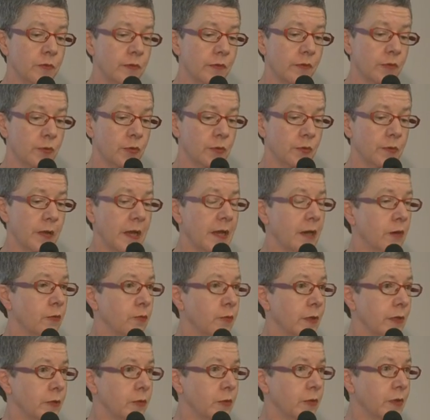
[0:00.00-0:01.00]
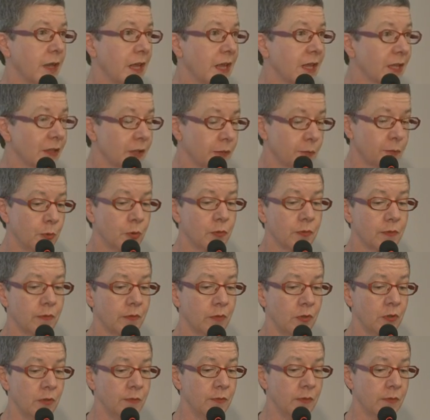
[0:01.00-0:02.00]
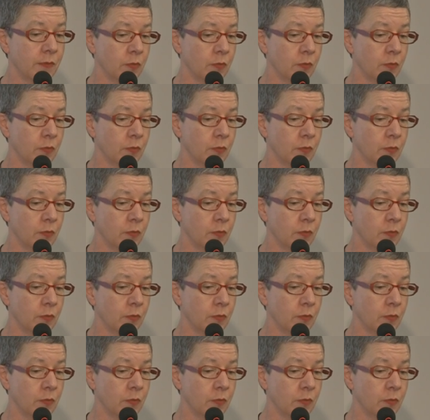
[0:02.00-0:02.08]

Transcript: through our record export service,